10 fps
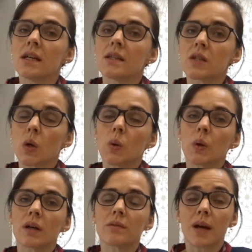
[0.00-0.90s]

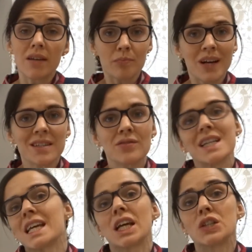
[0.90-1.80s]
So if
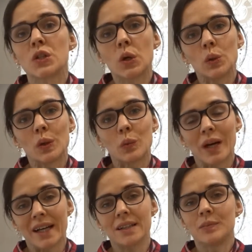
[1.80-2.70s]
breastfeeding is going
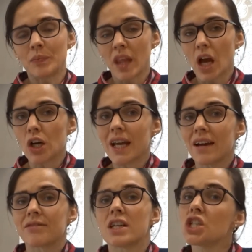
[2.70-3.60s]
well, on
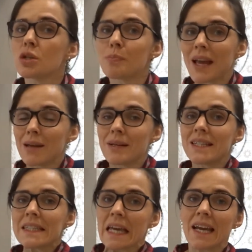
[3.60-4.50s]
average,
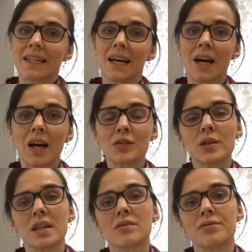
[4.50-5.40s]
babies gain
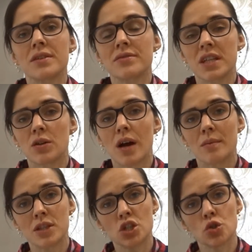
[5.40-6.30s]
150
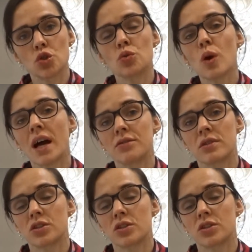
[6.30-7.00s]
grams to 200